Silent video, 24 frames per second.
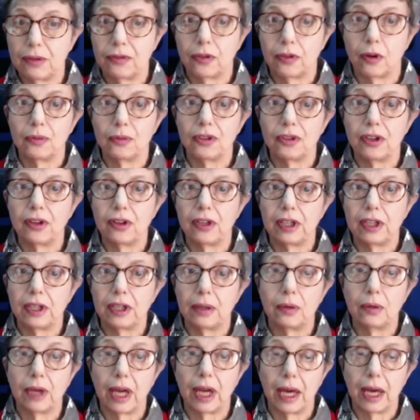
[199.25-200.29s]
uniforms in
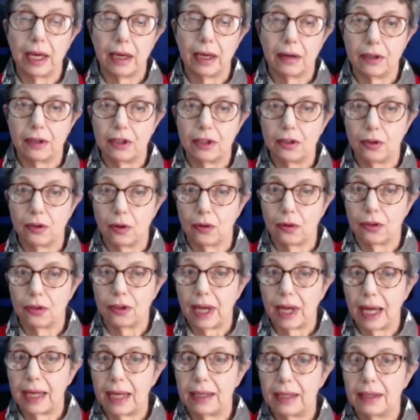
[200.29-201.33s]
the UK are in
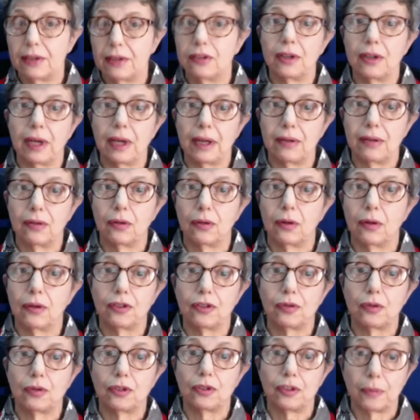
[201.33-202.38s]
Northern Ireland, and I thought
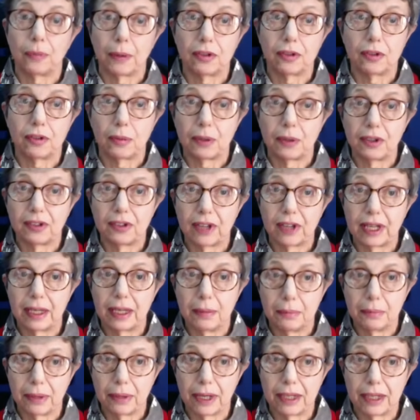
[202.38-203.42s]
this was supposed to be
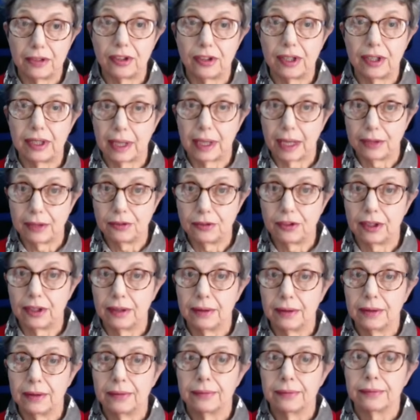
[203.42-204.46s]
taking place in
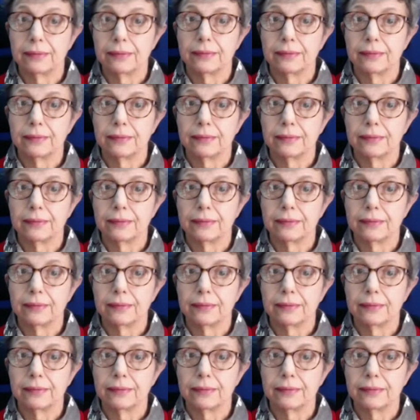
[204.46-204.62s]
London.